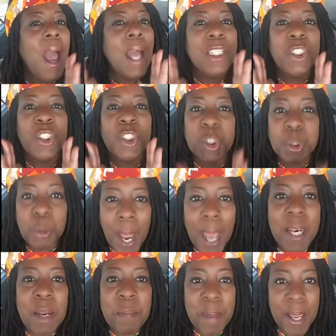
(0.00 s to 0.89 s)

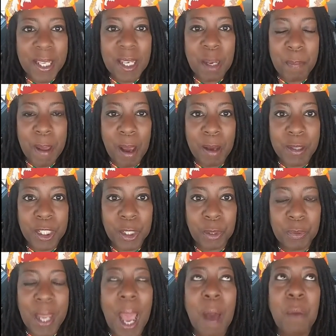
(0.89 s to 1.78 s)
try to make it about
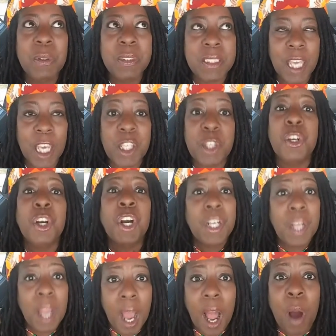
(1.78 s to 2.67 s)
you. Now, I will tell you, you're
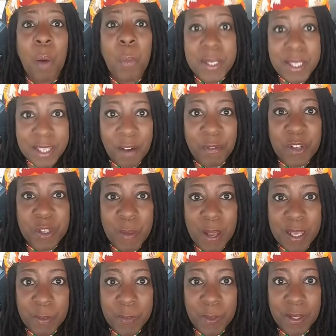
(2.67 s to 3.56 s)
going to always have
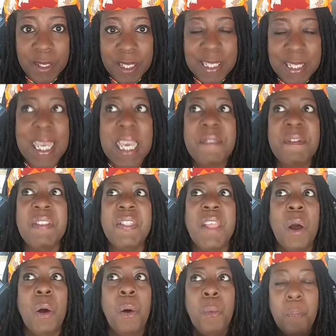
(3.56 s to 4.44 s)
responsibilities. Even
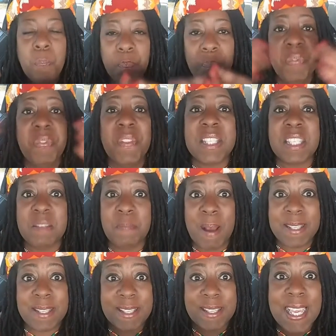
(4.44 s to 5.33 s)
though this is
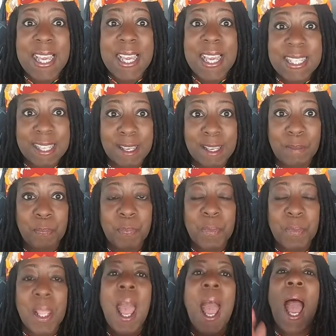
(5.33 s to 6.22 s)
my season,
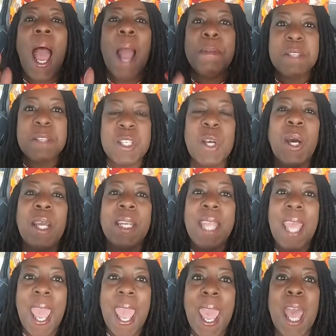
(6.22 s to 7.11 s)
I'm still
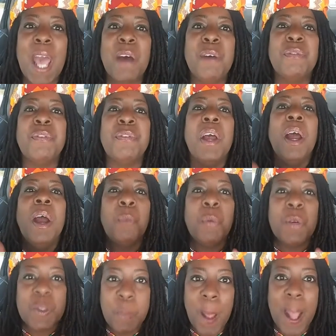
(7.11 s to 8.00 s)
going to have
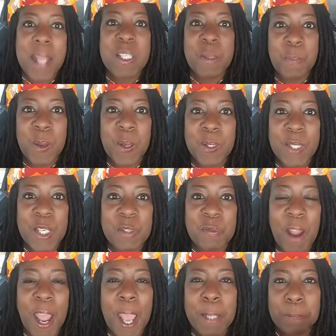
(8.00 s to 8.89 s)

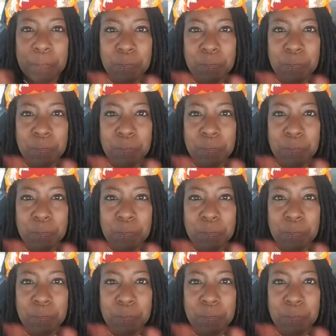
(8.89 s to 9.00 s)
responsibilities, right?